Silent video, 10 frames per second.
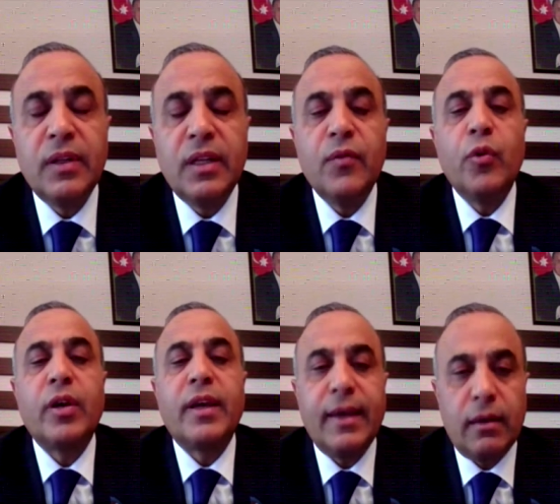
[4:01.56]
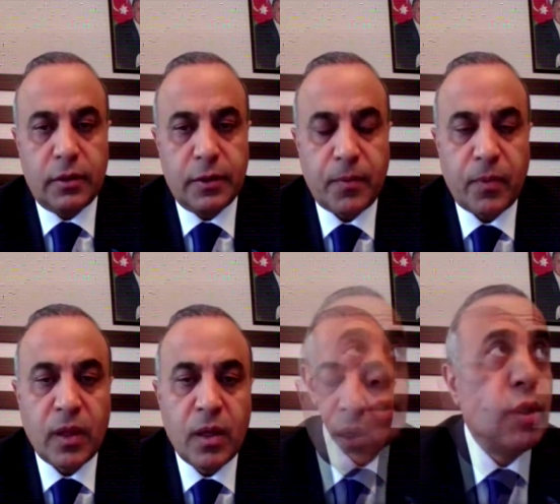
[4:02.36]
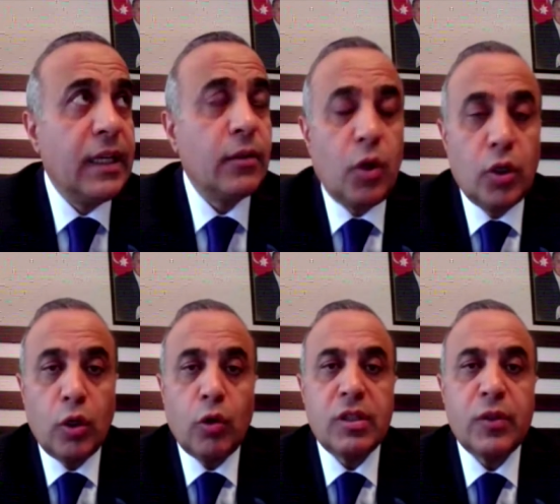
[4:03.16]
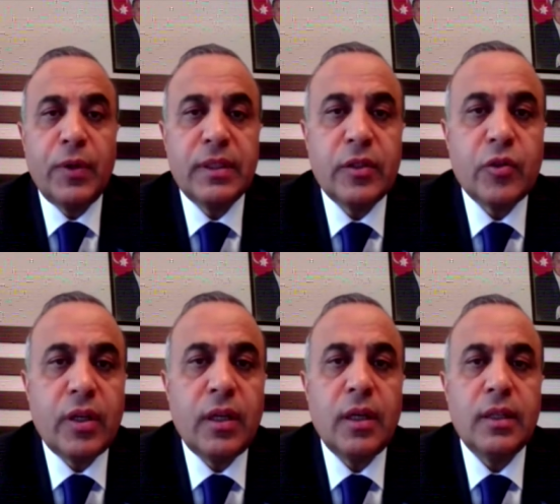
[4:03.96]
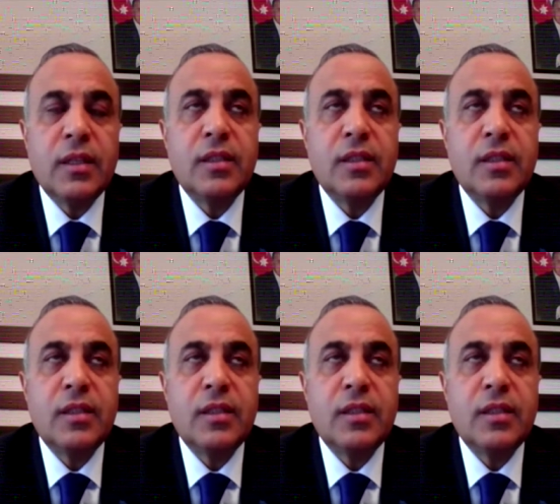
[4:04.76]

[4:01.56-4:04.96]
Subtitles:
civilian were killed. On August 23,